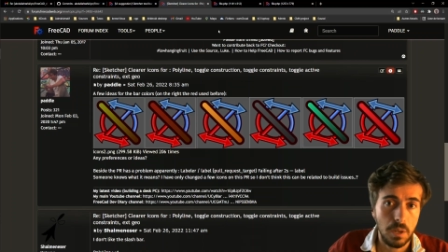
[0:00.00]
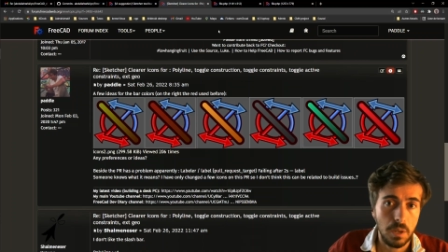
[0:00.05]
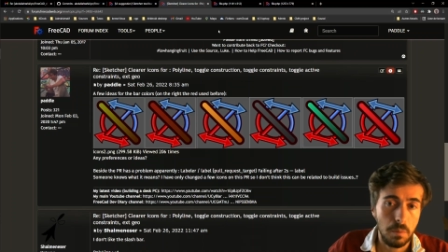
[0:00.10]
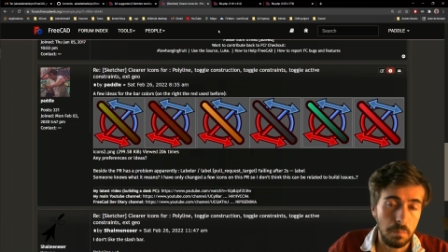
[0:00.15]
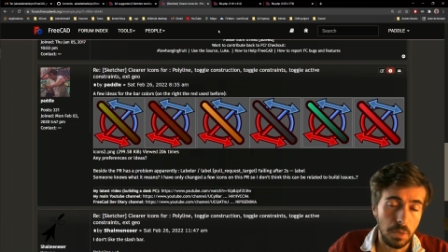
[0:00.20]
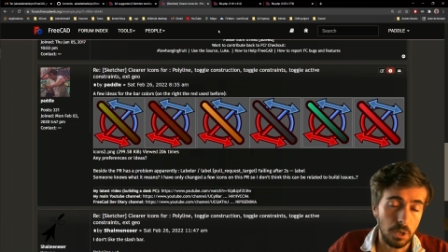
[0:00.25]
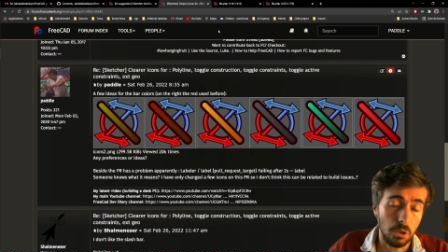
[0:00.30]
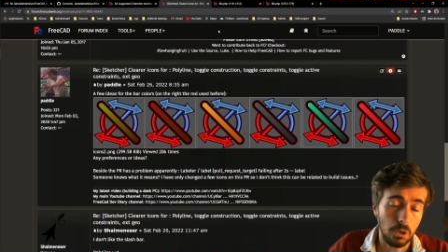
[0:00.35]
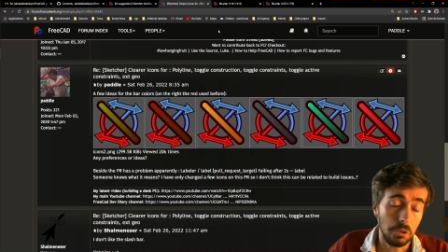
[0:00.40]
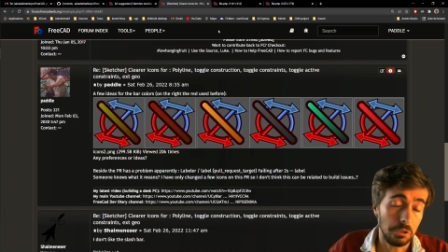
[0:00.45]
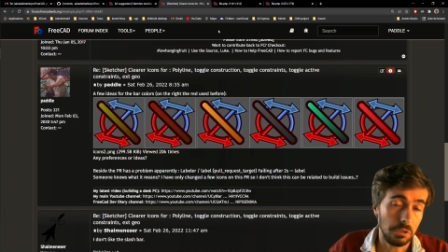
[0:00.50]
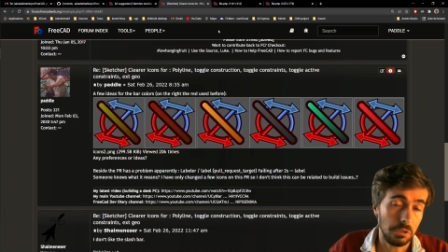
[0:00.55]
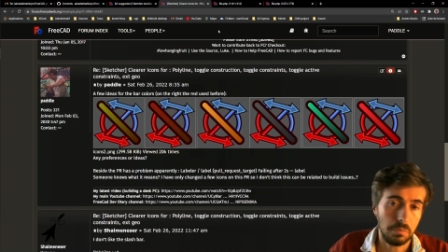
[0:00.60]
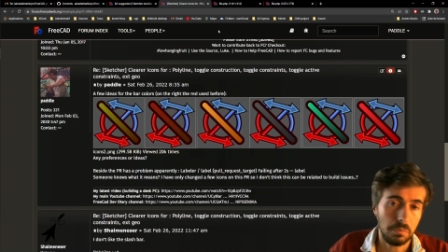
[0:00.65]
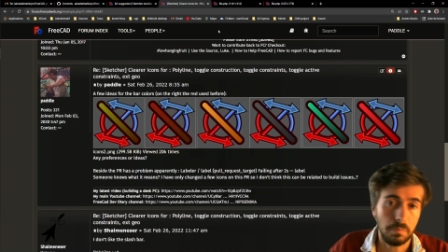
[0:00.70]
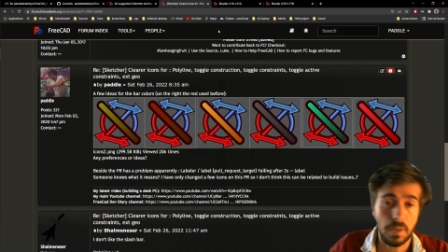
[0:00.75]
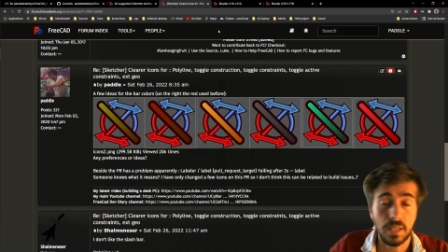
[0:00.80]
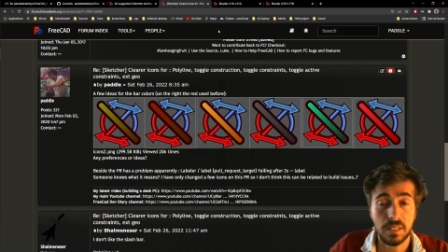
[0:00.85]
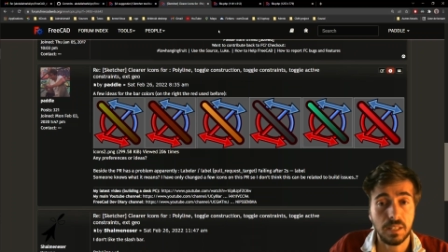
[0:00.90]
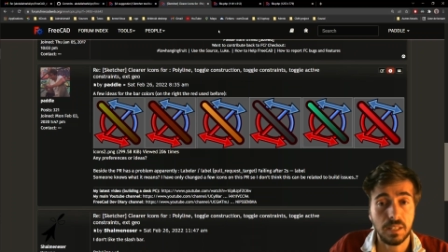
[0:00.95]
because
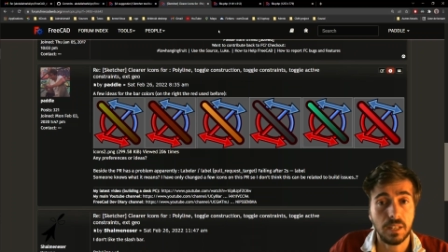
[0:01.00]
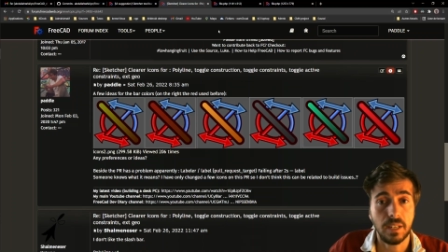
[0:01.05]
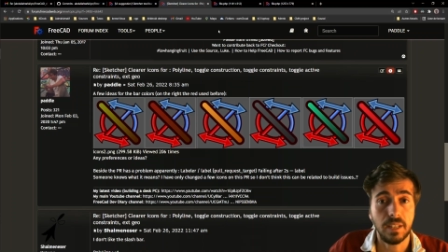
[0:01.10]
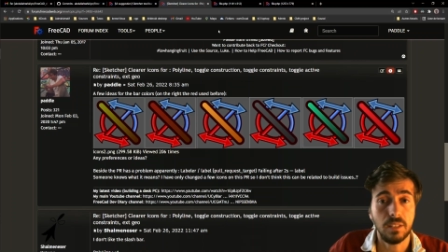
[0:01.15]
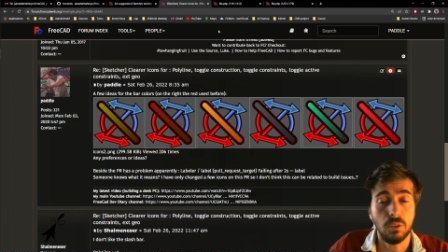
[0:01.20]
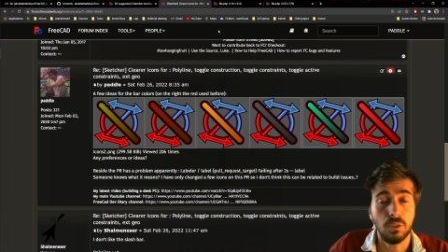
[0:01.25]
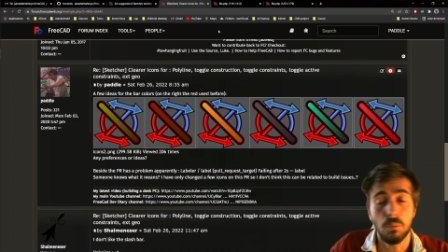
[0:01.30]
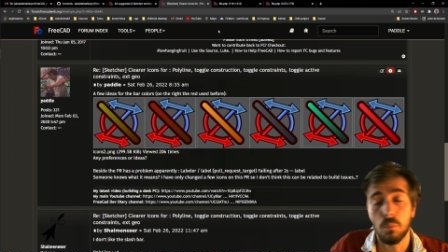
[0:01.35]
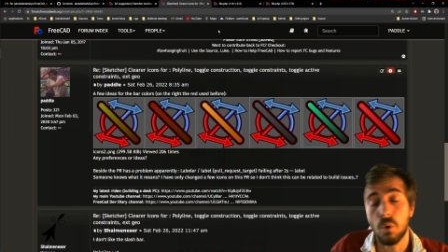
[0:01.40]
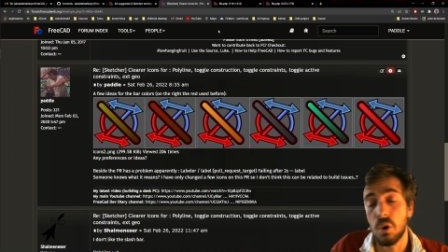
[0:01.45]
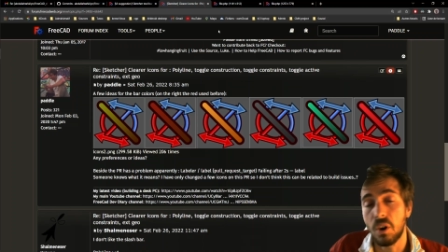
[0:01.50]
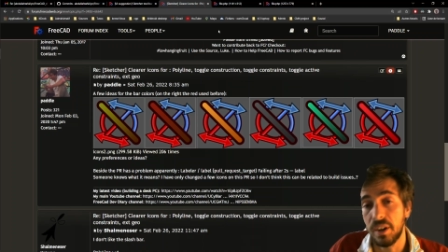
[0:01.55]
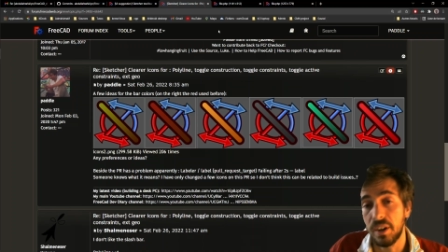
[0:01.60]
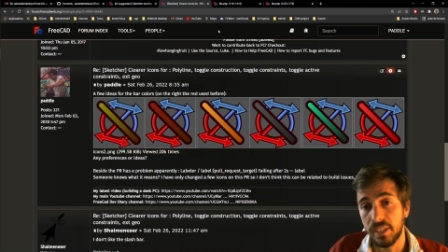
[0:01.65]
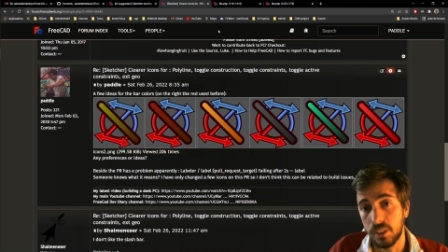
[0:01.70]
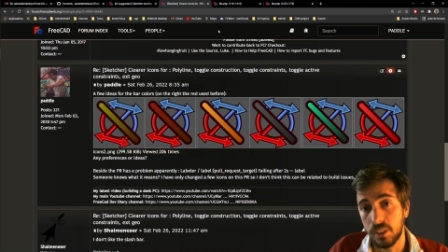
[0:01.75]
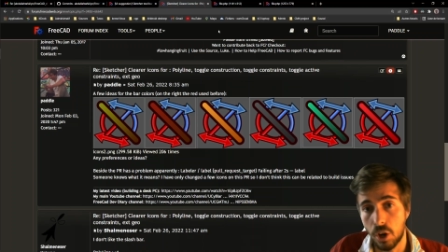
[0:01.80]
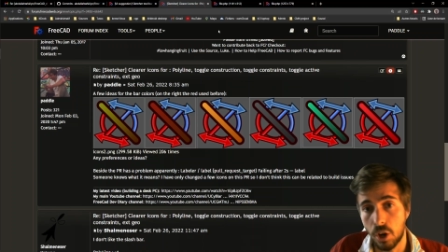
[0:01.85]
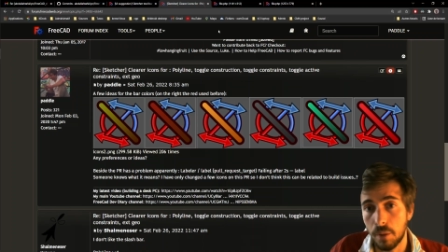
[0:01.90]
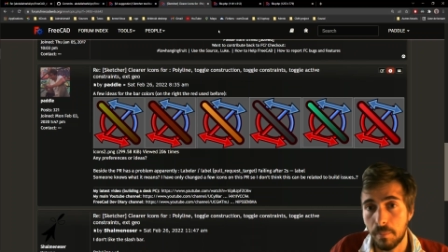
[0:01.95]
basically the more
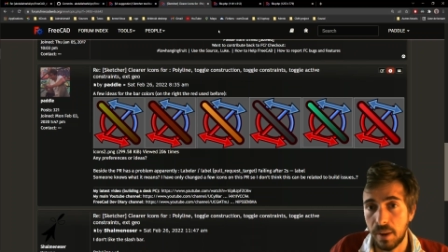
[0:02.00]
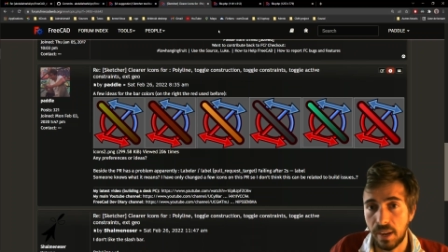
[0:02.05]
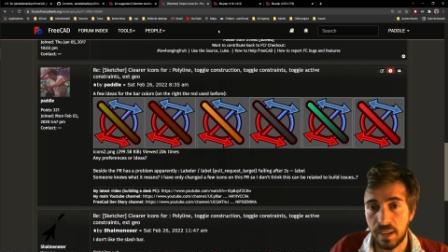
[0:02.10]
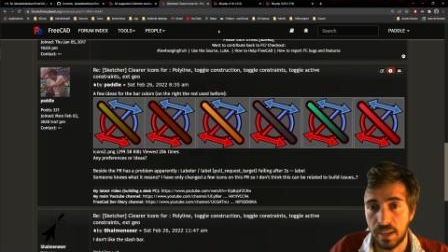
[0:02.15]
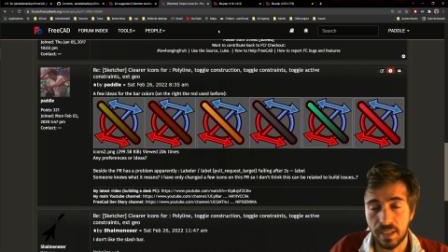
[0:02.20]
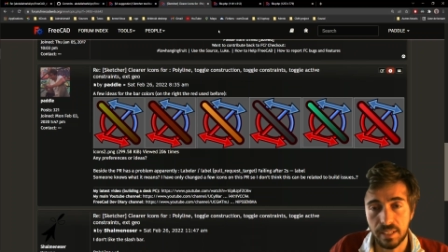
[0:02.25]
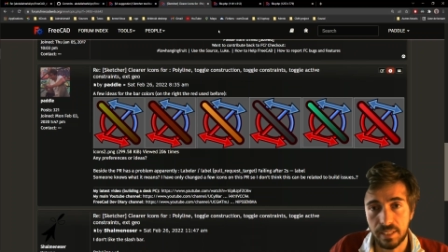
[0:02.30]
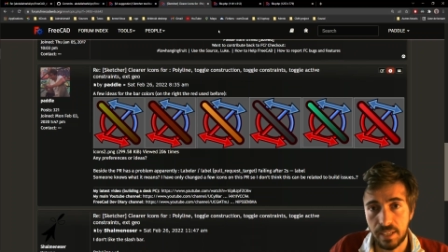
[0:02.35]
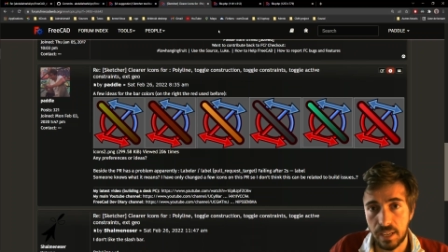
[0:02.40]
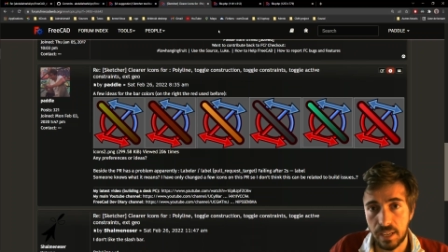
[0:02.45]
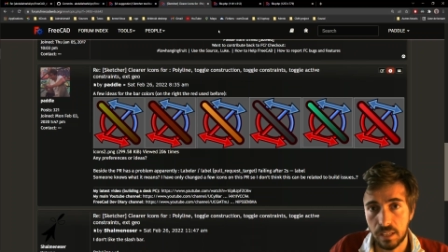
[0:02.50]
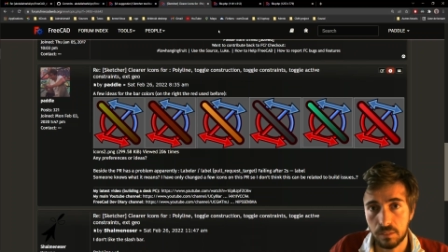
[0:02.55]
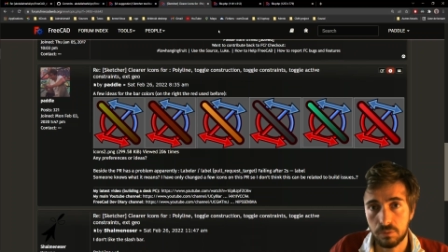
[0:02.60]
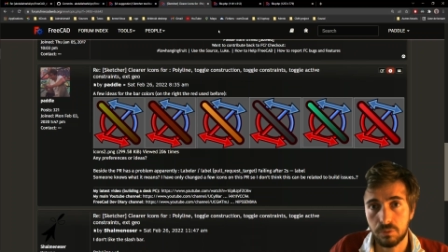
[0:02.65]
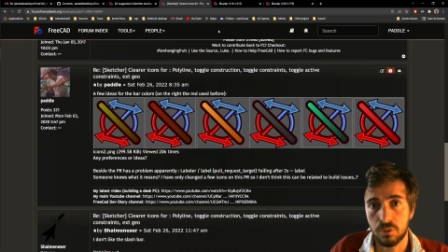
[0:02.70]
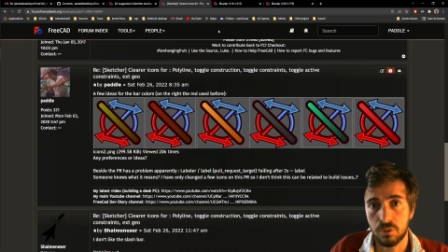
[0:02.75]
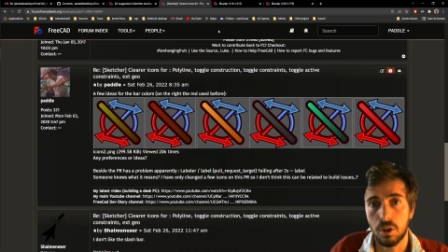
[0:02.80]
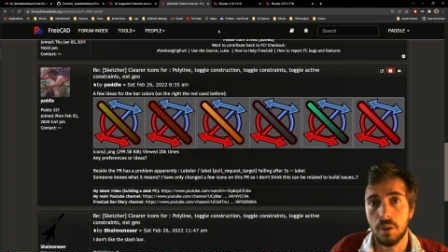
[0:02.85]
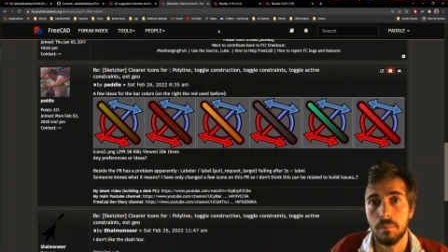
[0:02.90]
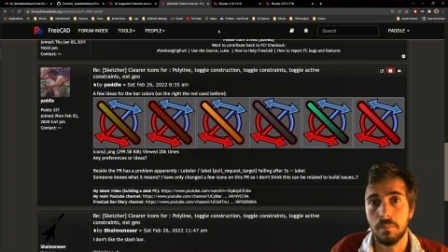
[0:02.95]
income I can get
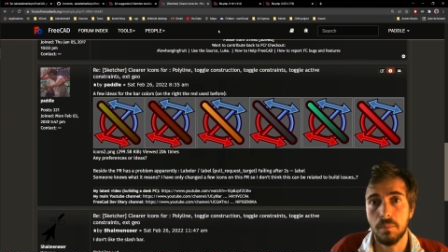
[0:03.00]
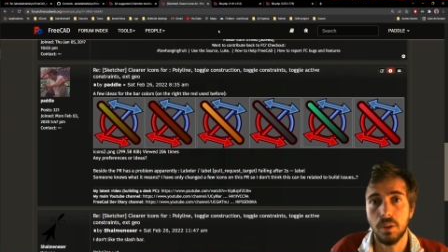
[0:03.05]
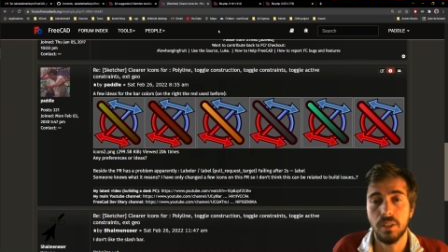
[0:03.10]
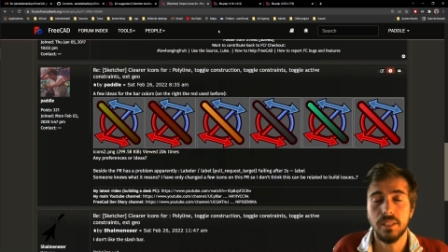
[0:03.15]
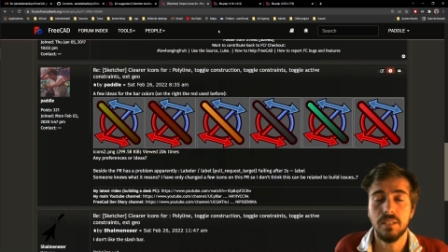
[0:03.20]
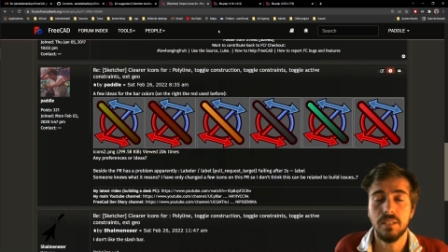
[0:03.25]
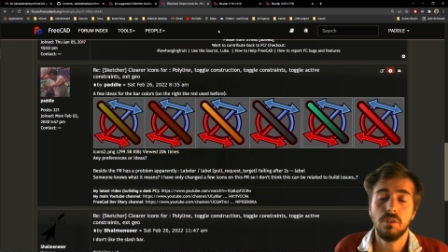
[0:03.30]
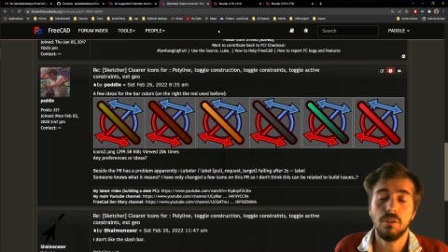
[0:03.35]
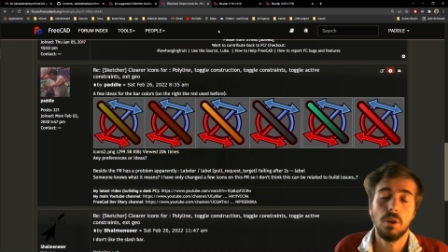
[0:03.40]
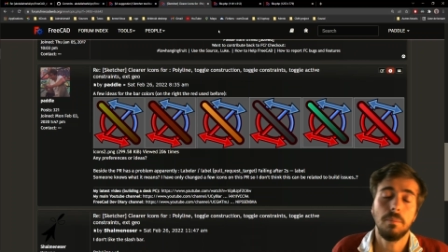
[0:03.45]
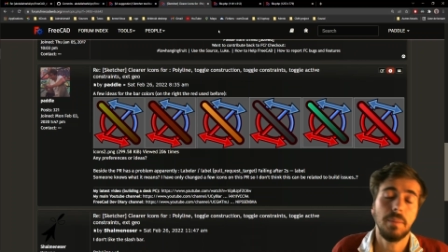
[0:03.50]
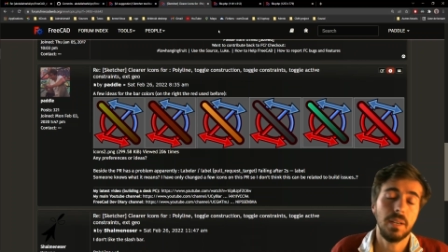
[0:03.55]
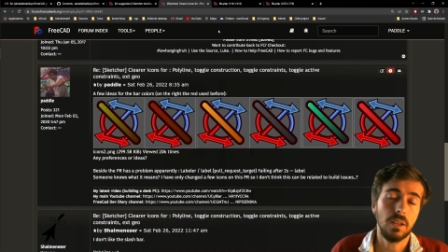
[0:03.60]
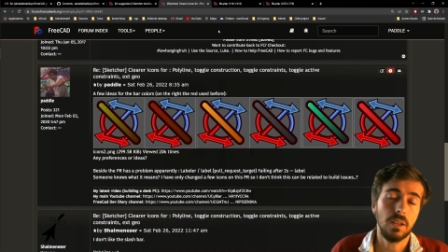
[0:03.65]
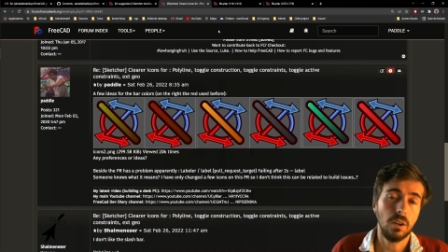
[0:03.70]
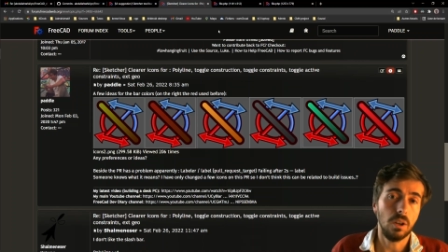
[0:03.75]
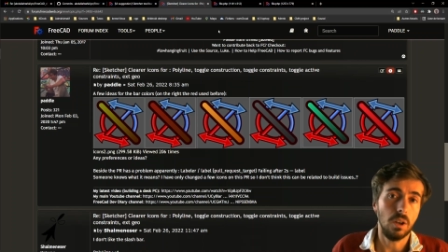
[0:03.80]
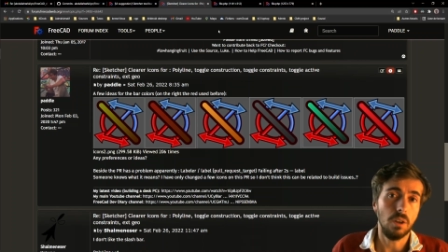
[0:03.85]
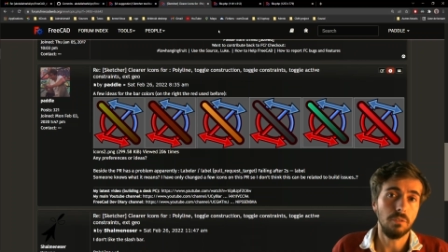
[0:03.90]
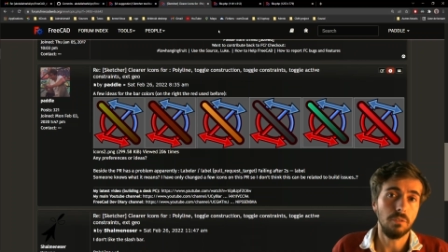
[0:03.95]
from uh, developing
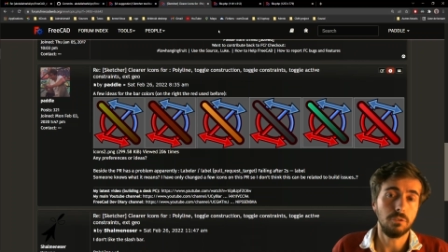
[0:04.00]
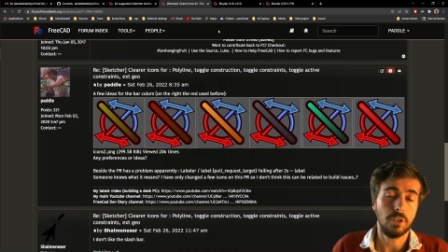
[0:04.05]
uh,